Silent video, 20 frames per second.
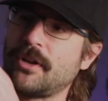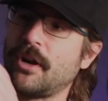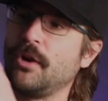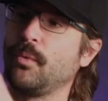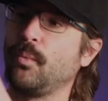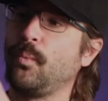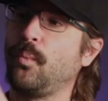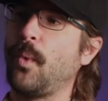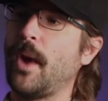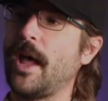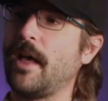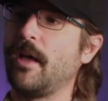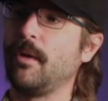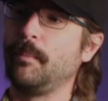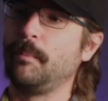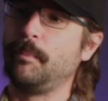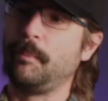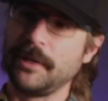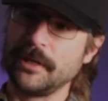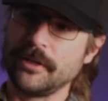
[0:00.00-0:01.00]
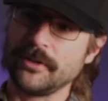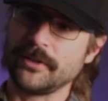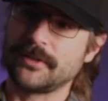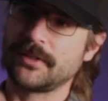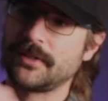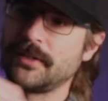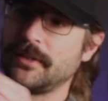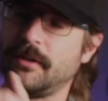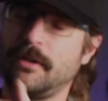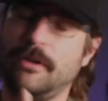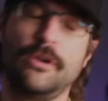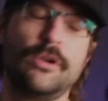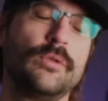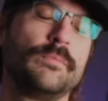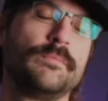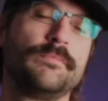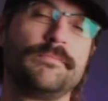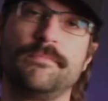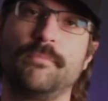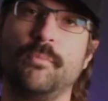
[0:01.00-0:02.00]
are well built or
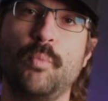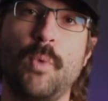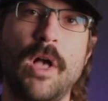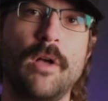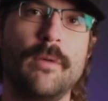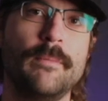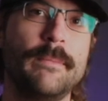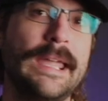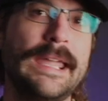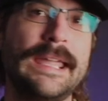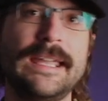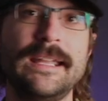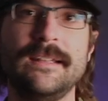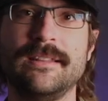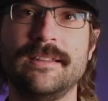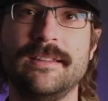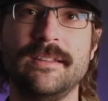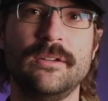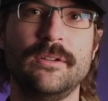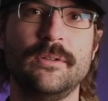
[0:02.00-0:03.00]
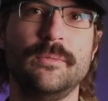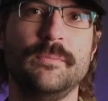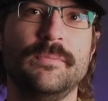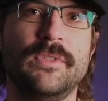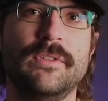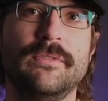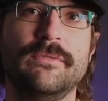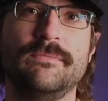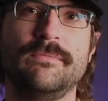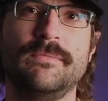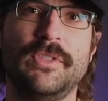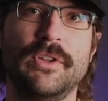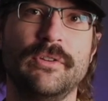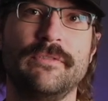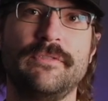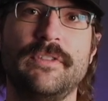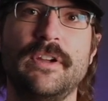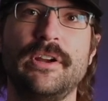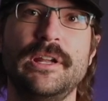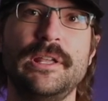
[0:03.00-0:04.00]
well made. They're
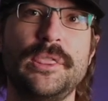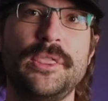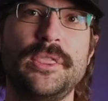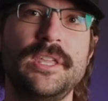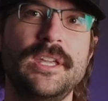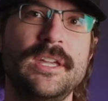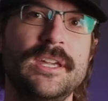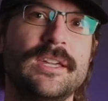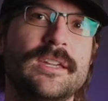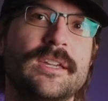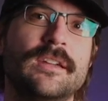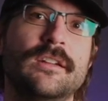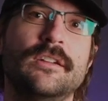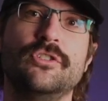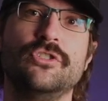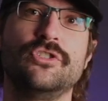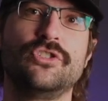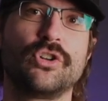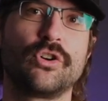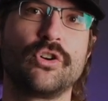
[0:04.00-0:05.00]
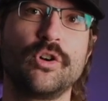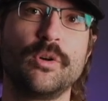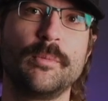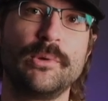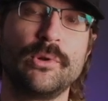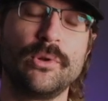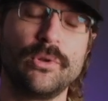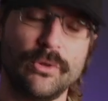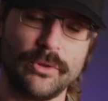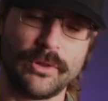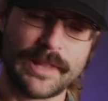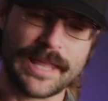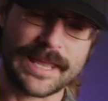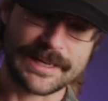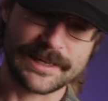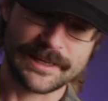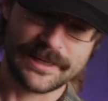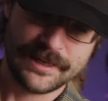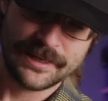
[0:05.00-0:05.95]
very thick, durable. Like